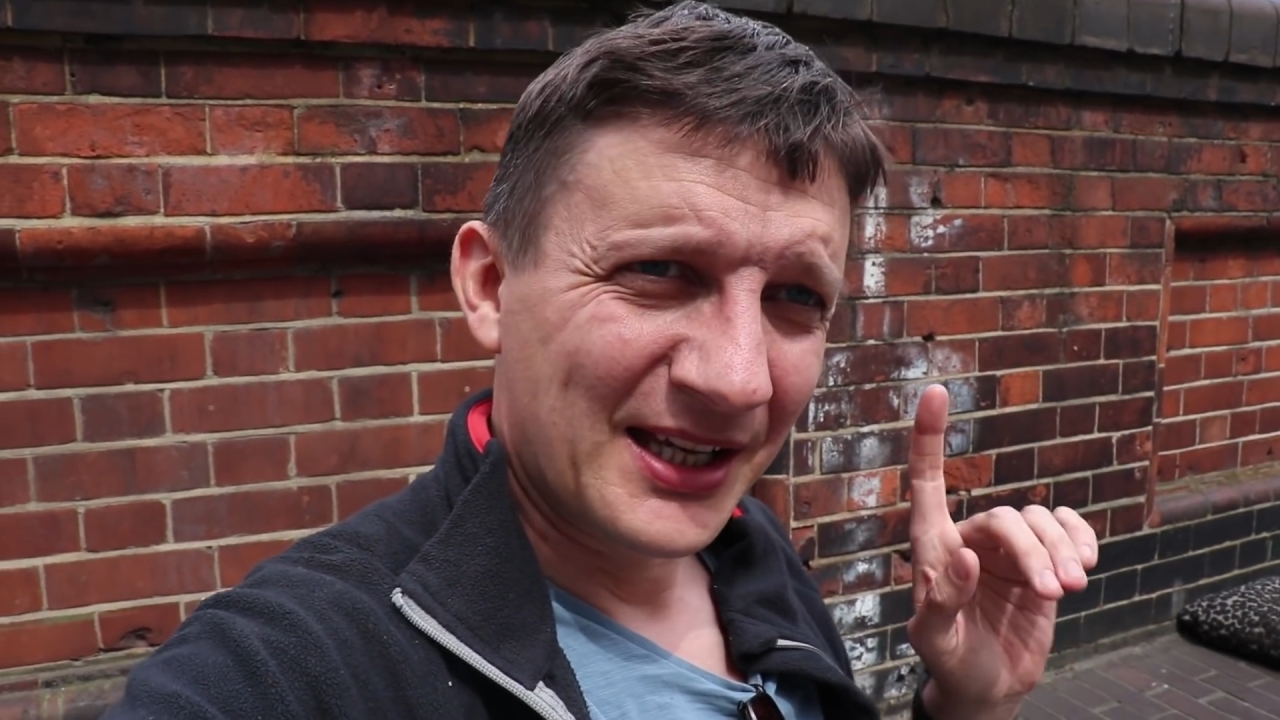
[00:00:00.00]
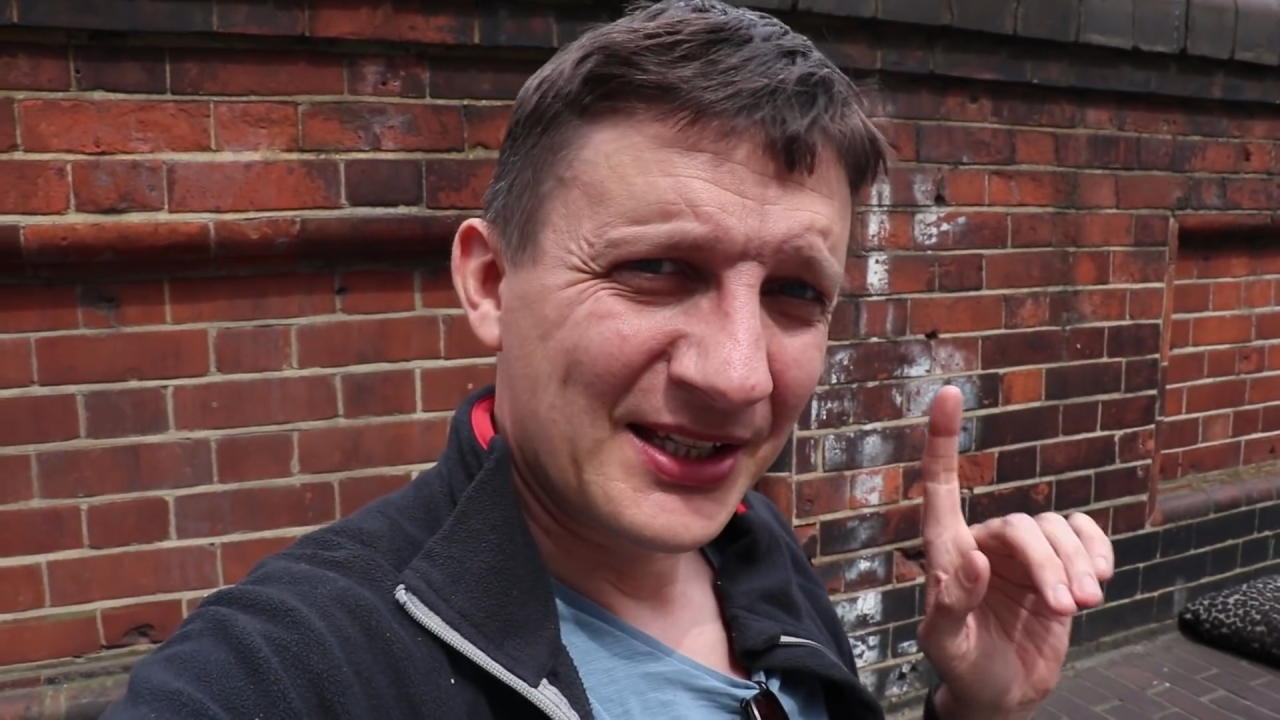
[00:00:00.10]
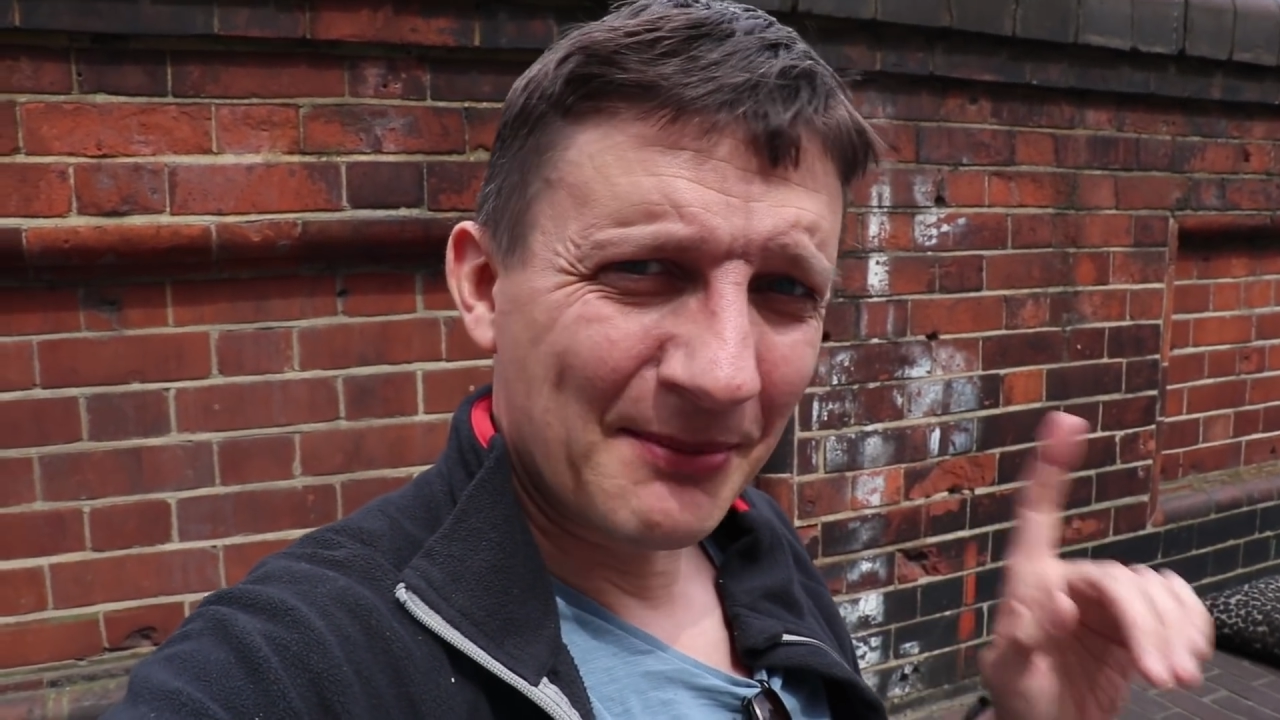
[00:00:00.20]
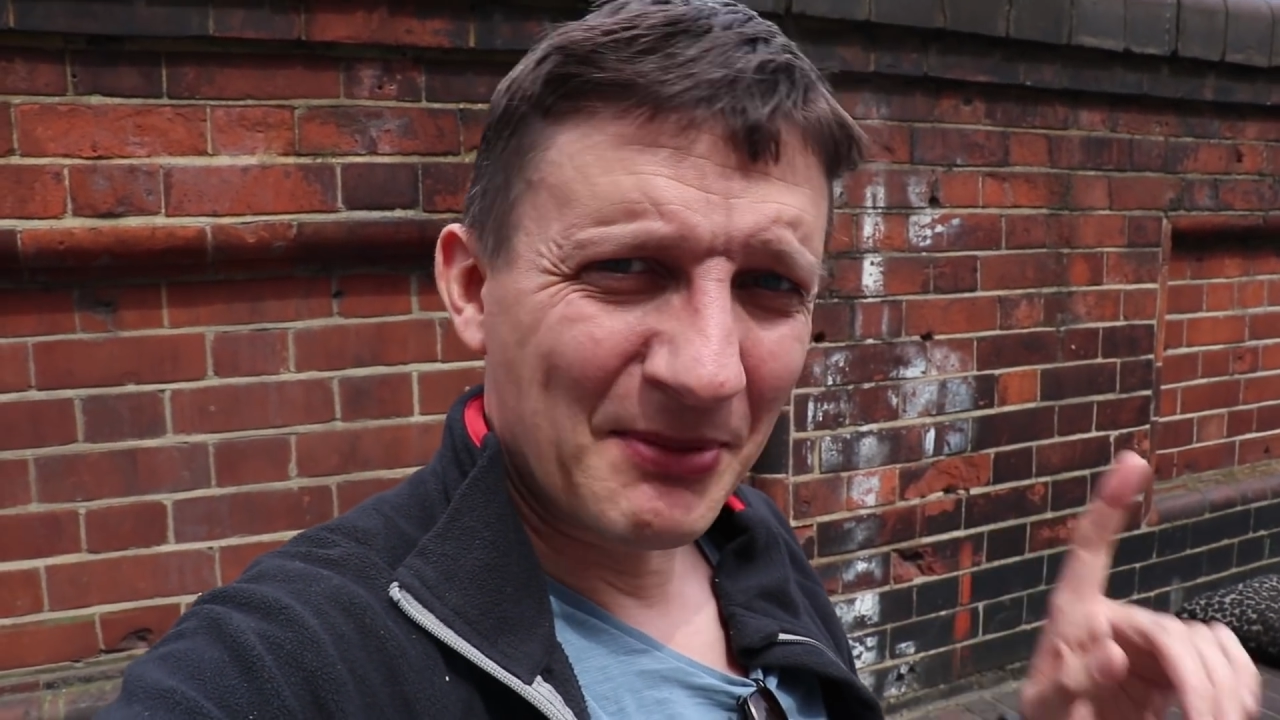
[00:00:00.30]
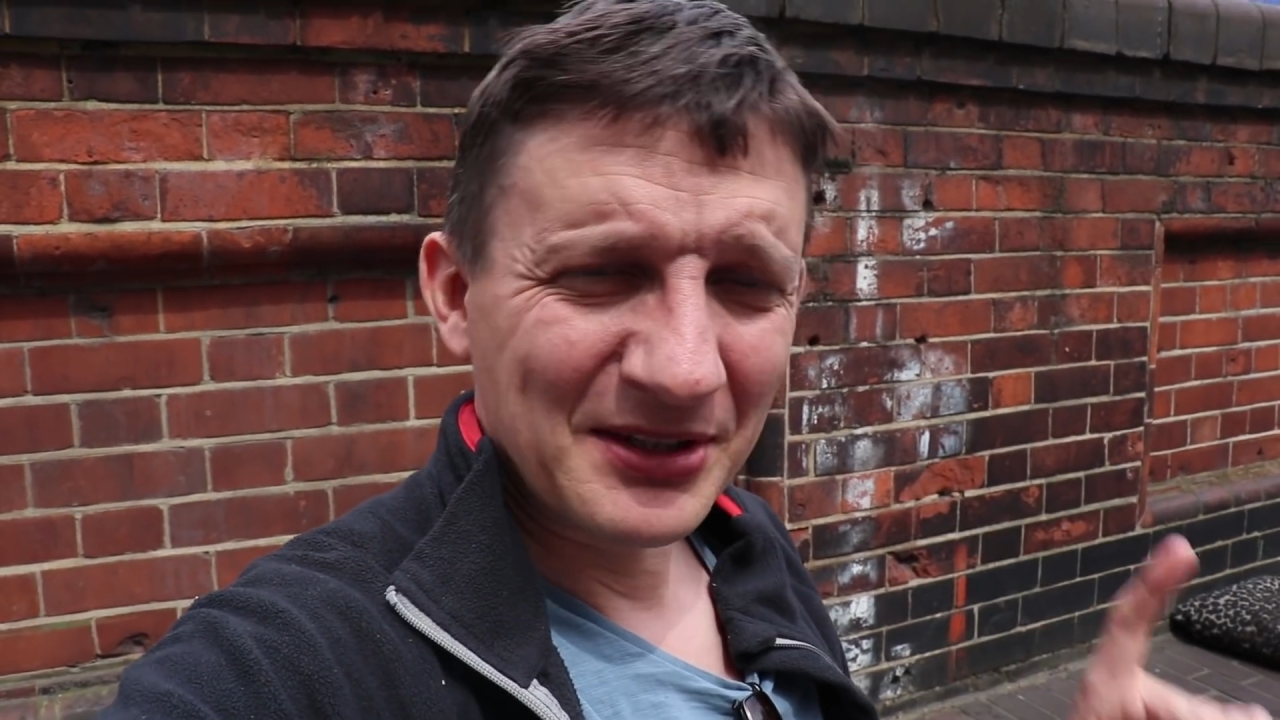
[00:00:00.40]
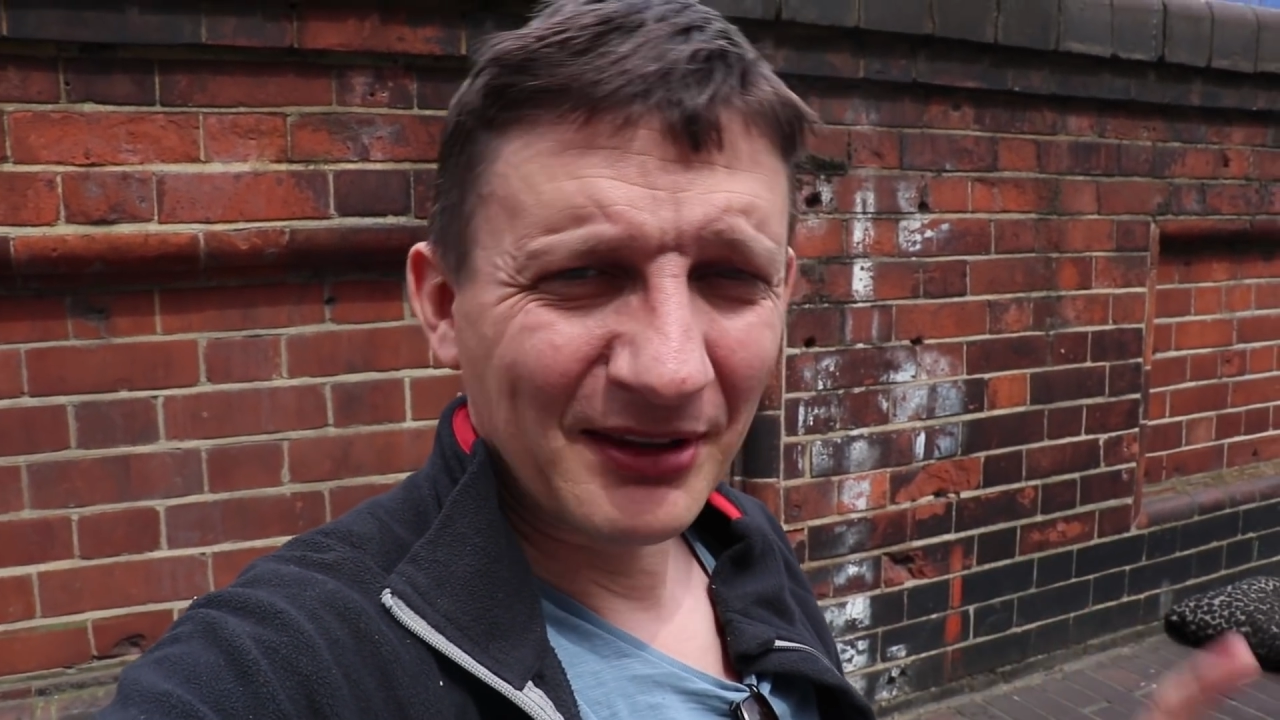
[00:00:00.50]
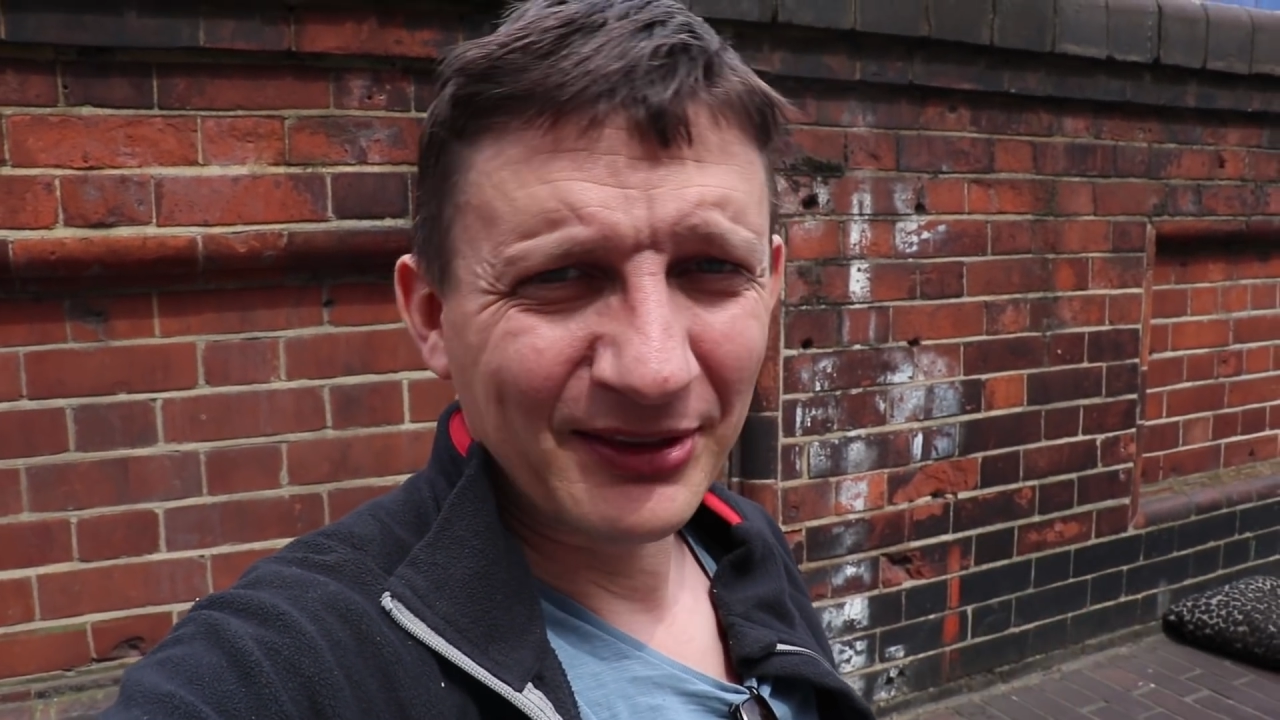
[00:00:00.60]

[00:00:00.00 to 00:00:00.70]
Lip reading: Except there's a